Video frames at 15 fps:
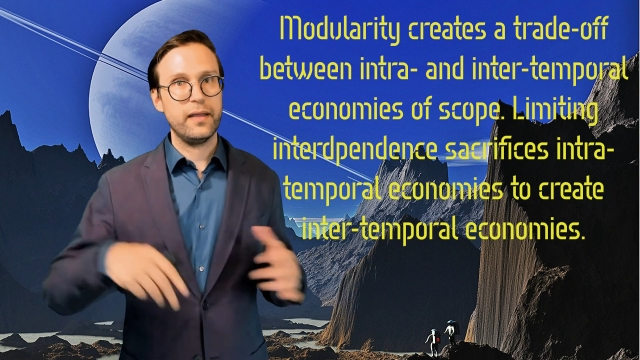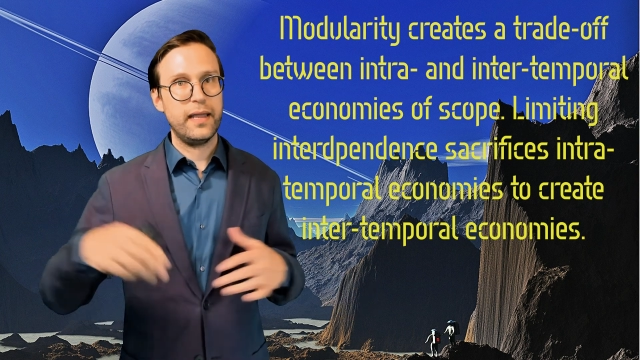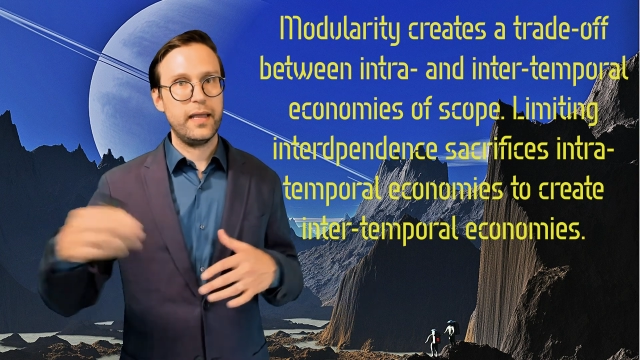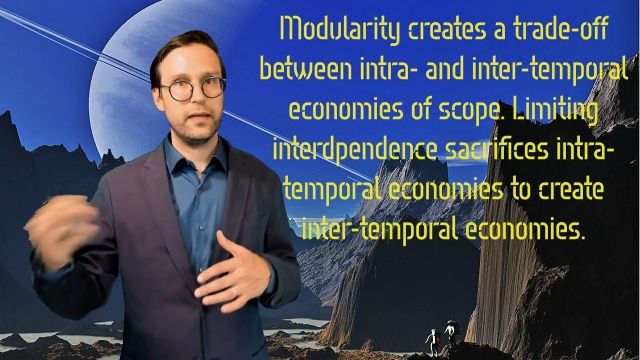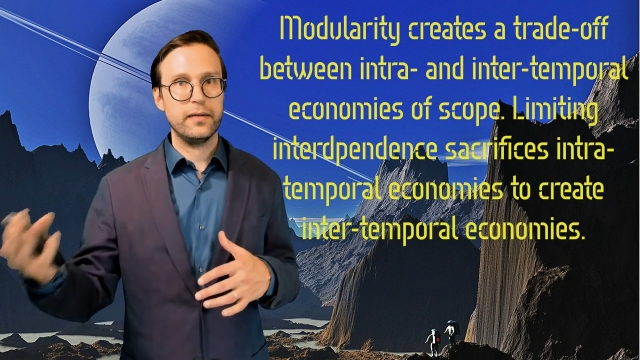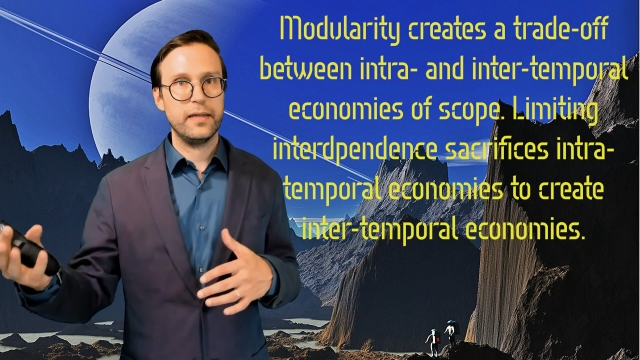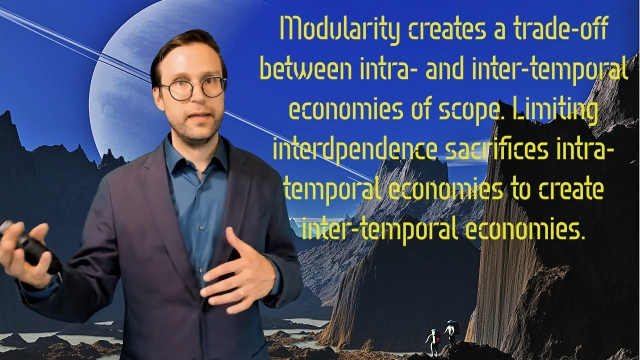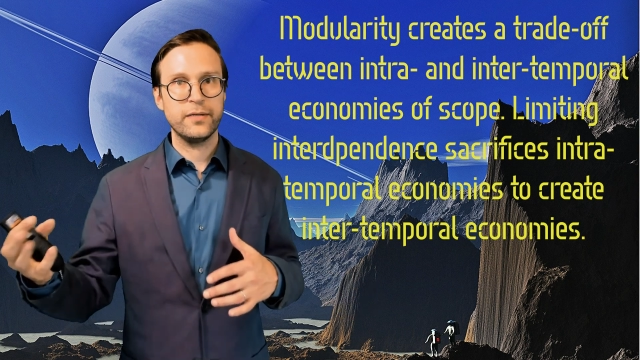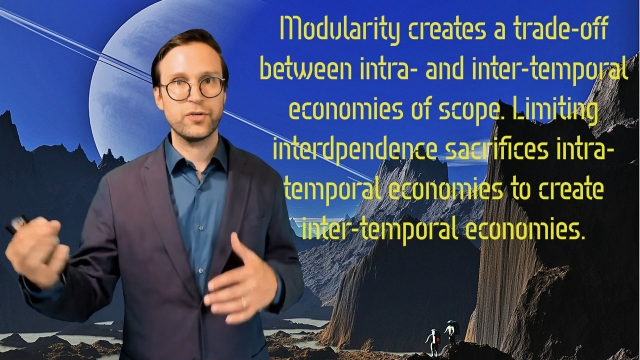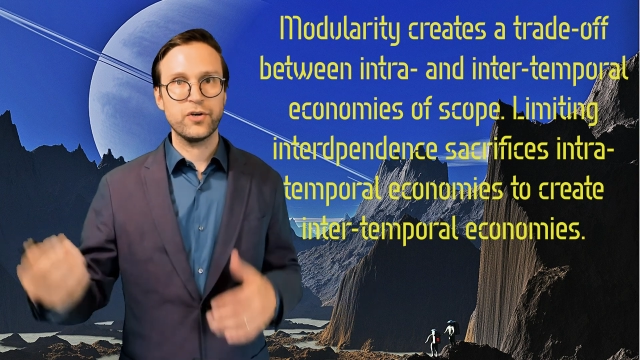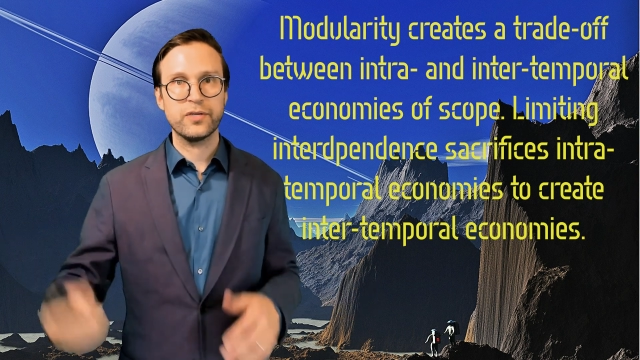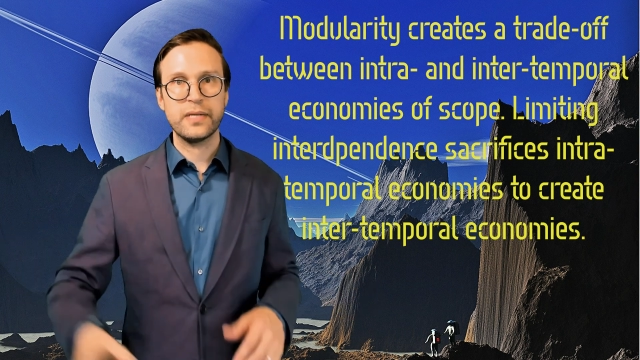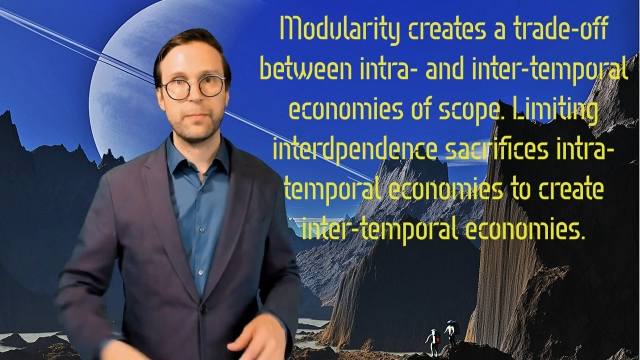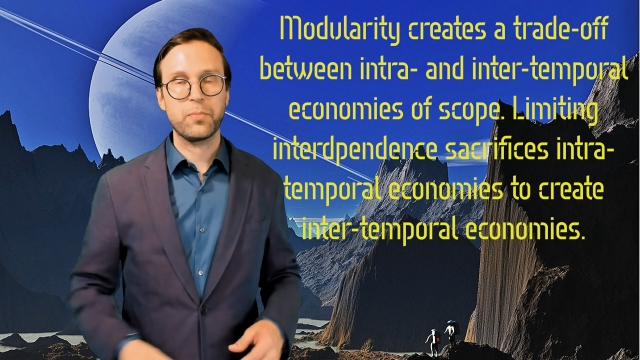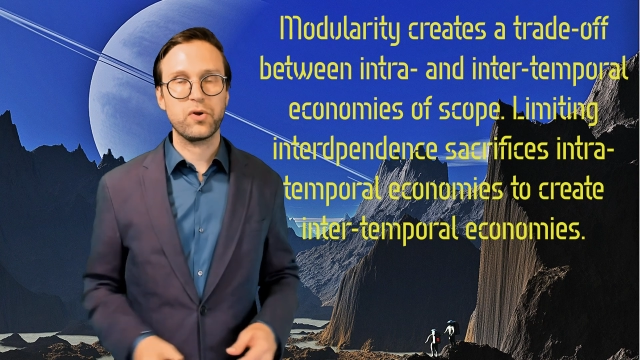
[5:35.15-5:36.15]
and
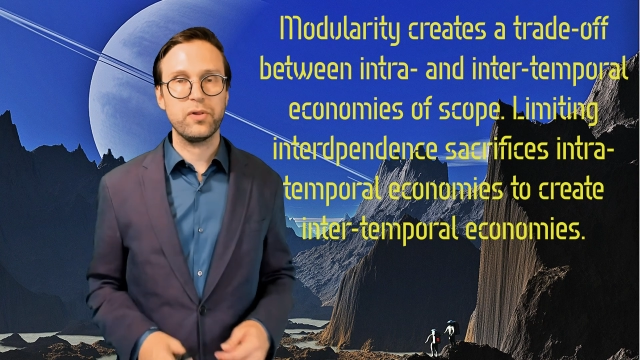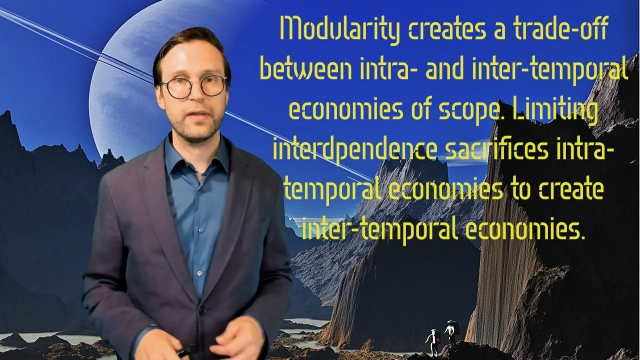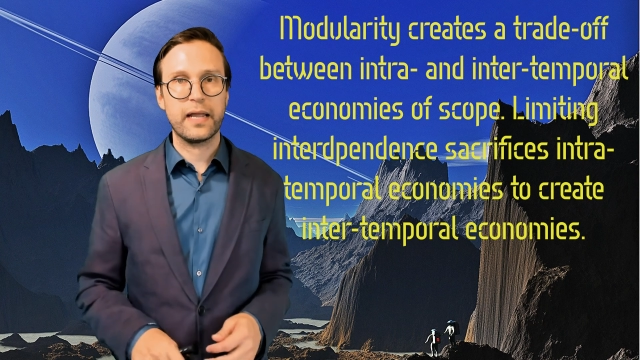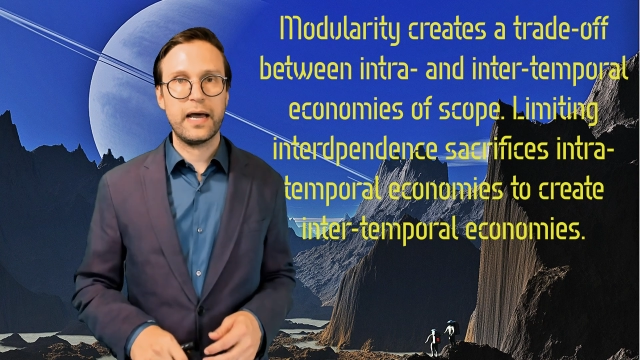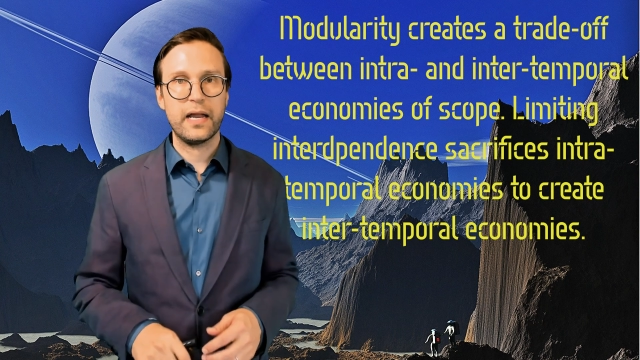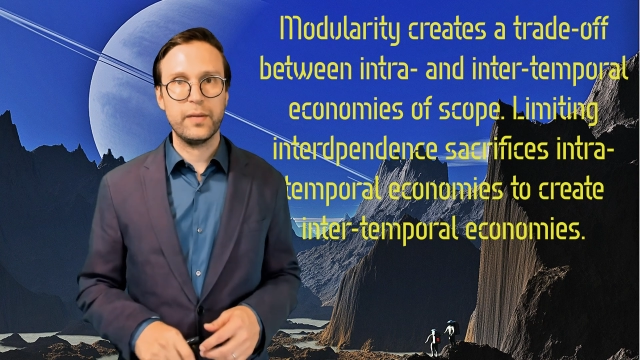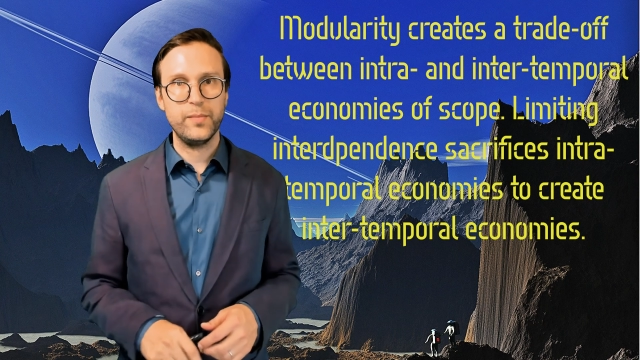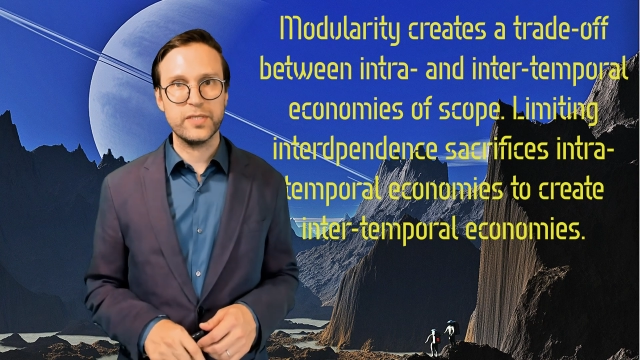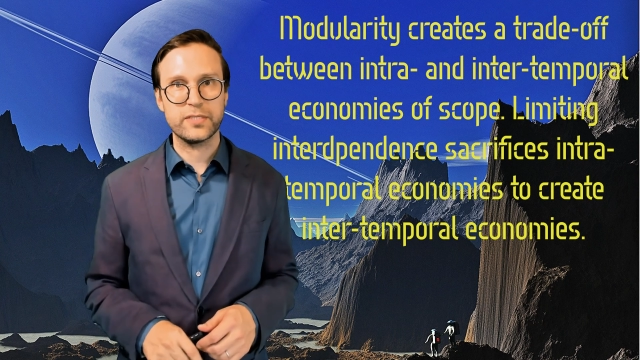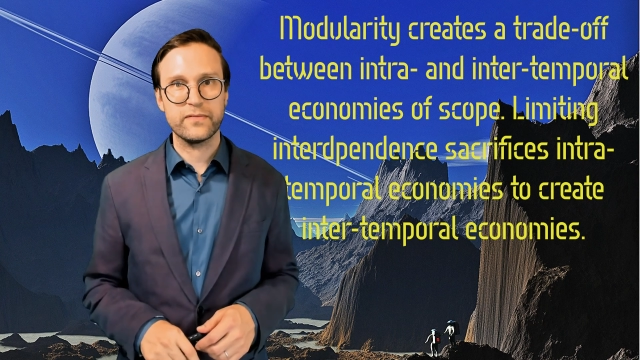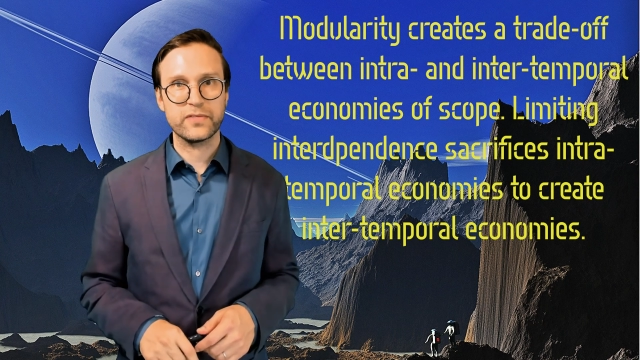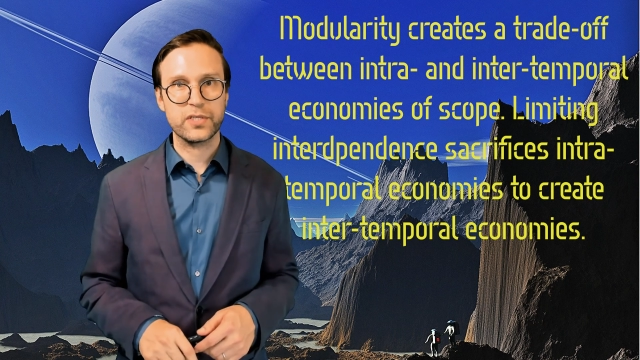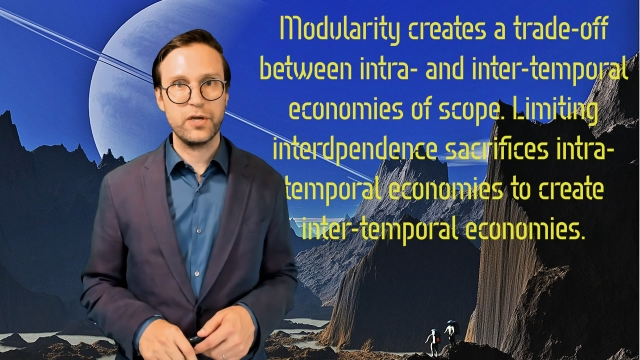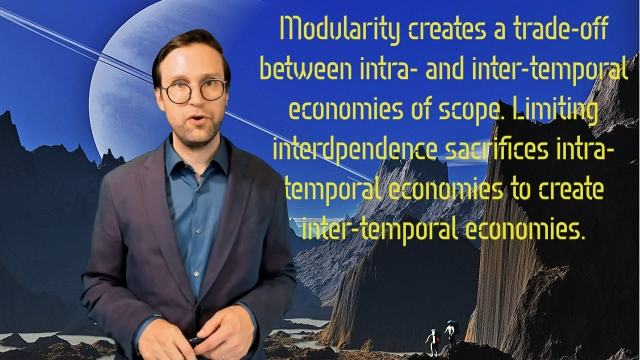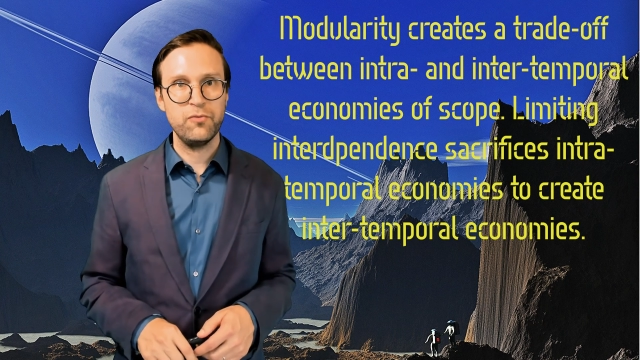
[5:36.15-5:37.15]
intertemporal economies of
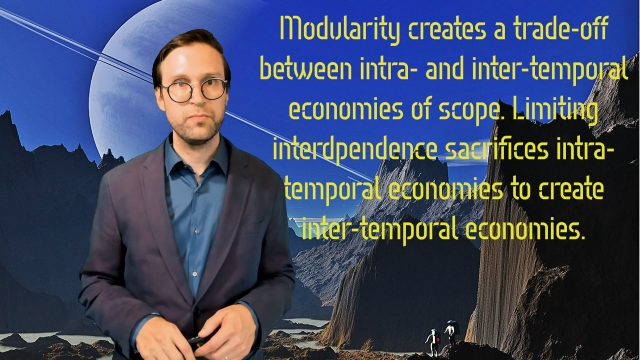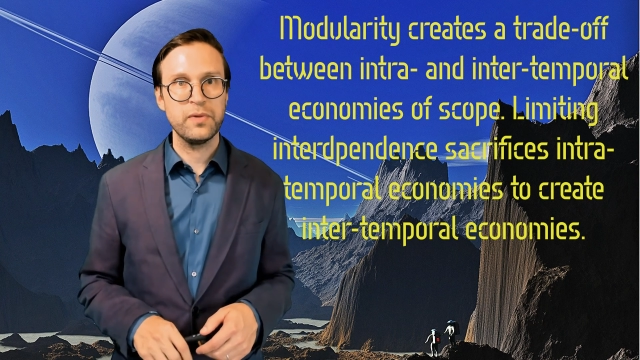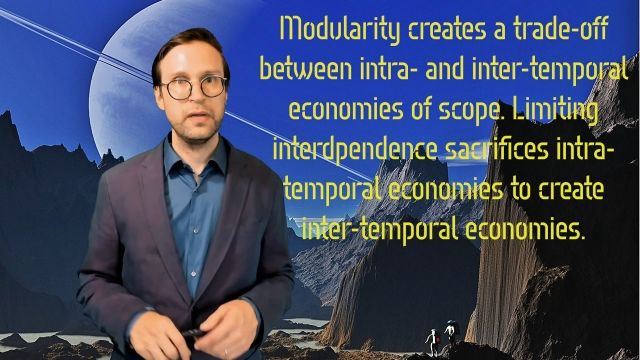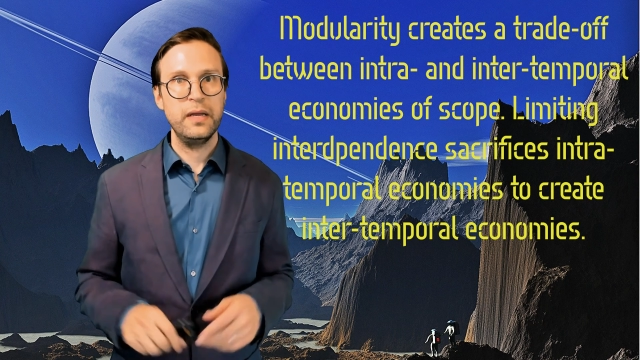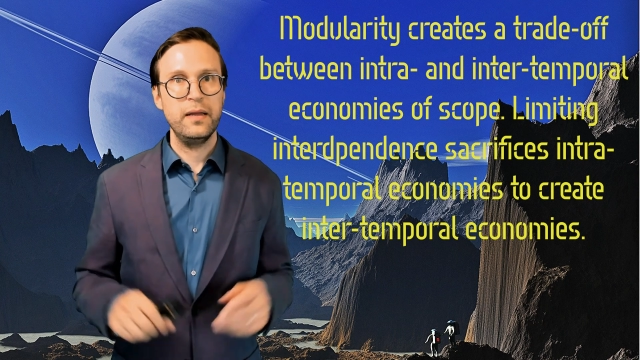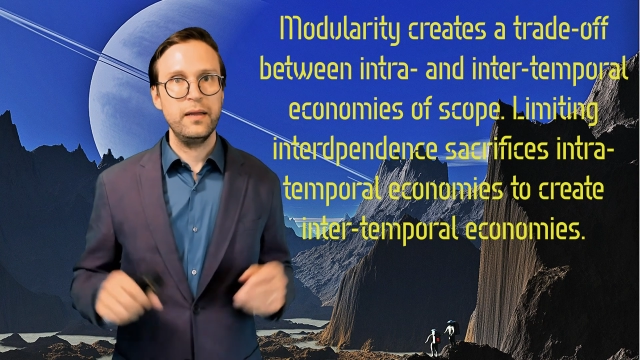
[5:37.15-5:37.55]
scope.